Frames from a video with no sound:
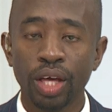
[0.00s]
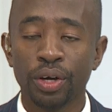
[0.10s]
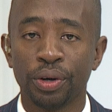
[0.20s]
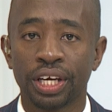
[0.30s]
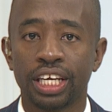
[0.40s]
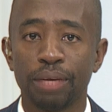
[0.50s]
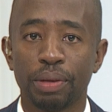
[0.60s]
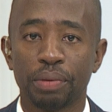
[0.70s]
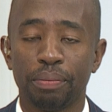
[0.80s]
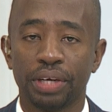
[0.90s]
Okay, keep
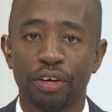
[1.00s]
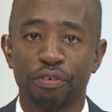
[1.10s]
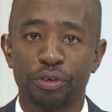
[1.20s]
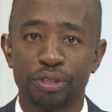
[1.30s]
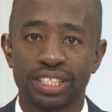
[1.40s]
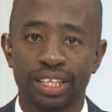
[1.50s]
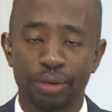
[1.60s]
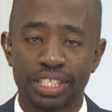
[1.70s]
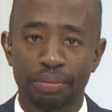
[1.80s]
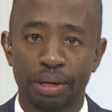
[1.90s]
them coming in, of course. The
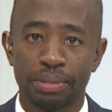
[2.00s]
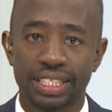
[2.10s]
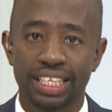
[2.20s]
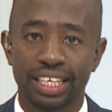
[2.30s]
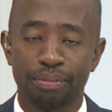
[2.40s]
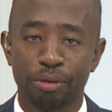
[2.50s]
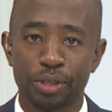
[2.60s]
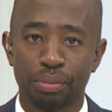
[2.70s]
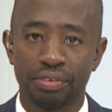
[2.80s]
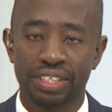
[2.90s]
WhatsApp number still at the
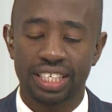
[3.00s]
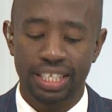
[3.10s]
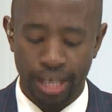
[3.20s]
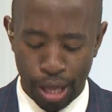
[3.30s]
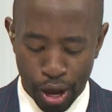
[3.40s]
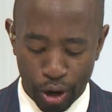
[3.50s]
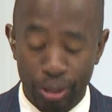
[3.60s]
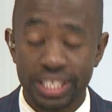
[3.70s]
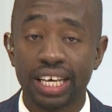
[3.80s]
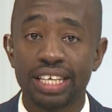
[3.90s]
bottom of the screen.
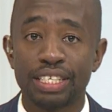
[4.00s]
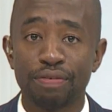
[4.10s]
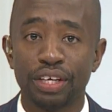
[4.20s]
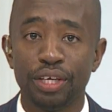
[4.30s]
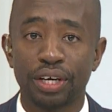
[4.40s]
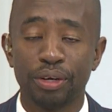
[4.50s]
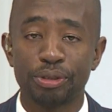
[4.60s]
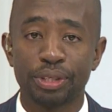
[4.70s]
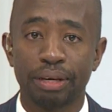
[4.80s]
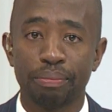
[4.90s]
Alternatively, you can
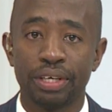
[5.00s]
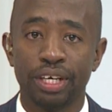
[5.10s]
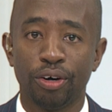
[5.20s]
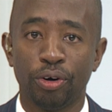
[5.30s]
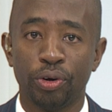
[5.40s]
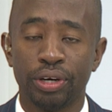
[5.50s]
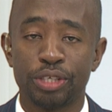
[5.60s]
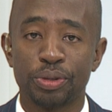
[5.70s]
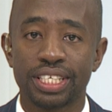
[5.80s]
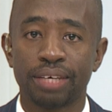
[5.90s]
also get me on
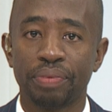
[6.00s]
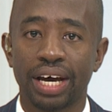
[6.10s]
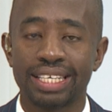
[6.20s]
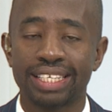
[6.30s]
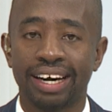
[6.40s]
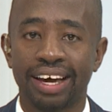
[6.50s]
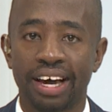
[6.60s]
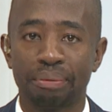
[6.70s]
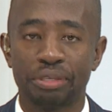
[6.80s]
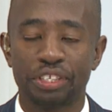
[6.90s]
Twitter at I
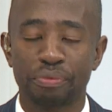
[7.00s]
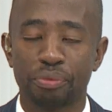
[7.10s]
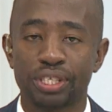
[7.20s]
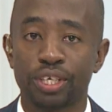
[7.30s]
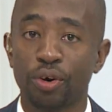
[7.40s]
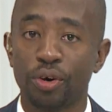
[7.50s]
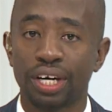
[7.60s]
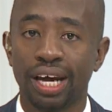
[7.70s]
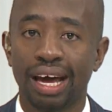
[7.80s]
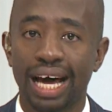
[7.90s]
am Jeff Mote
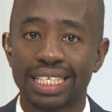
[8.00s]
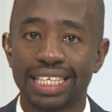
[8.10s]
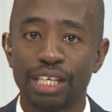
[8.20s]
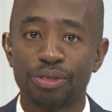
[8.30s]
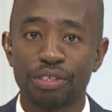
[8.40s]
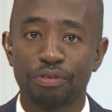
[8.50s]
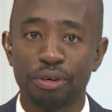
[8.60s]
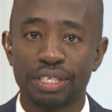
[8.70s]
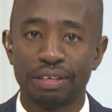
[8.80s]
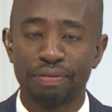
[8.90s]
or at
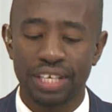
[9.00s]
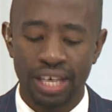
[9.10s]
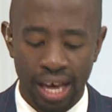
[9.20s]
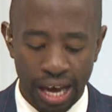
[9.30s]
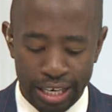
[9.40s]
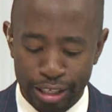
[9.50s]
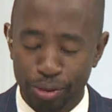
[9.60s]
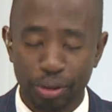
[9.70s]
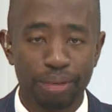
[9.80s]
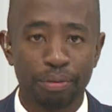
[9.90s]
K24 TV. Just
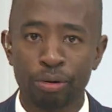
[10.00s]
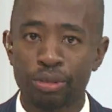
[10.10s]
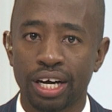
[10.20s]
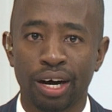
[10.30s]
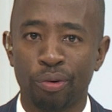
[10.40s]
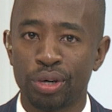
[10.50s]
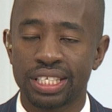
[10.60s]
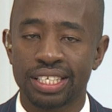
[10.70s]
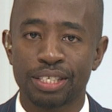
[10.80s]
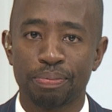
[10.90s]
talking about what
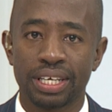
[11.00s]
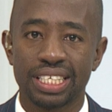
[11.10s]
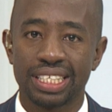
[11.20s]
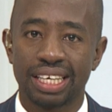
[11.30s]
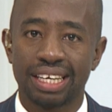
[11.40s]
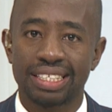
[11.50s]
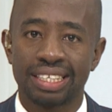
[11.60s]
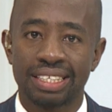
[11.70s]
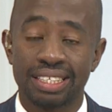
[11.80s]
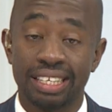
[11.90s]
is expected in the next
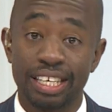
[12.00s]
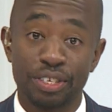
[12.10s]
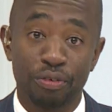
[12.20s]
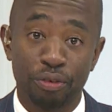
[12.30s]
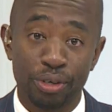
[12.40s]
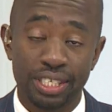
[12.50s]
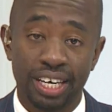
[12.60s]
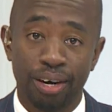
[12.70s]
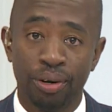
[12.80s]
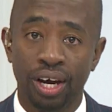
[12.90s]
60 days, and of course
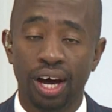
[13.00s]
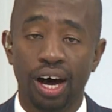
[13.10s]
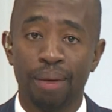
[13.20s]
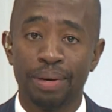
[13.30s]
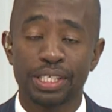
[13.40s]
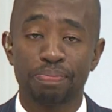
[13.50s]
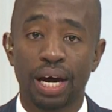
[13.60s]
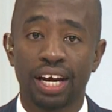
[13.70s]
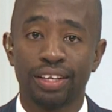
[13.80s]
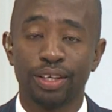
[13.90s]
now a
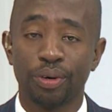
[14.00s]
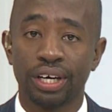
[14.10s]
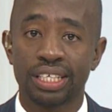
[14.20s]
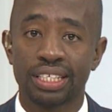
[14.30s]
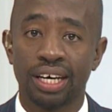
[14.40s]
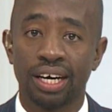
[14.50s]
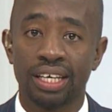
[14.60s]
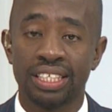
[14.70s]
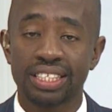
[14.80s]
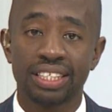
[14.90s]
spanner in the works, just